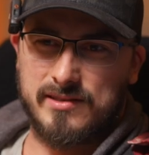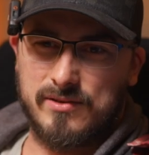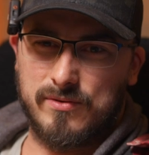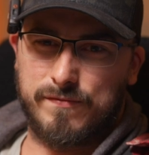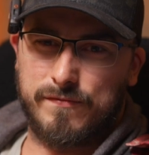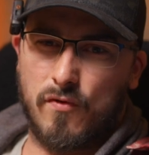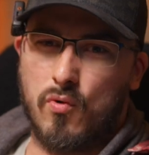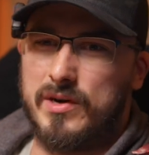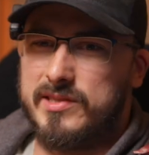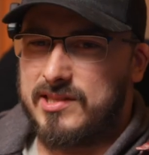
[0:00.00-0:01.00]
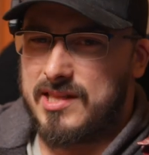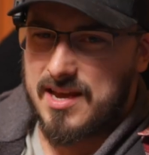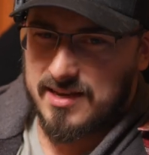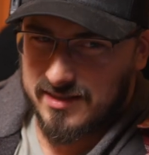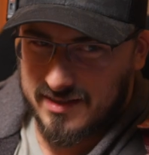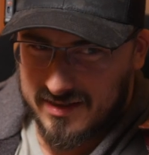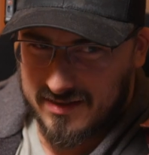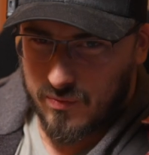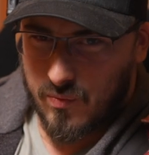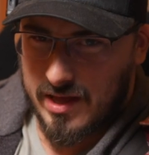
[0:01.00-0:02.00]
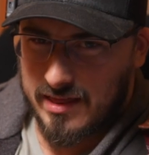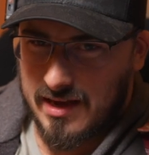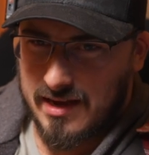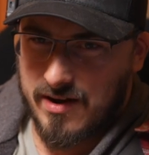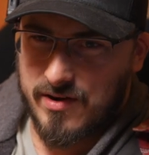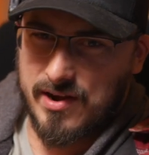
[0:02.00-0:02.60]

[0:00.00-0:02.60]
to force things when they are